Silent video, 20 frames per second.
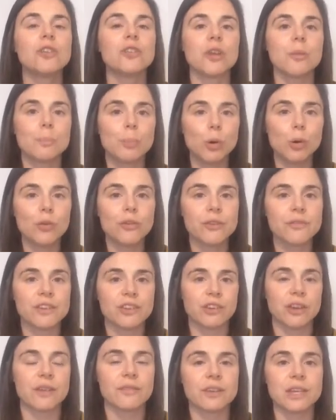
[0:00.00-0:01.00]
So pause the
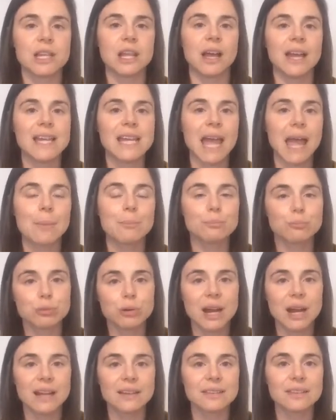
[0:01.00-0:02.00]
video if you like and
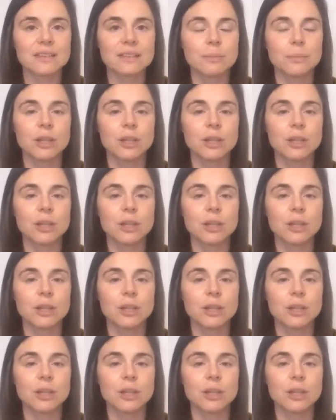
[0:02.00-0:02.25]
practice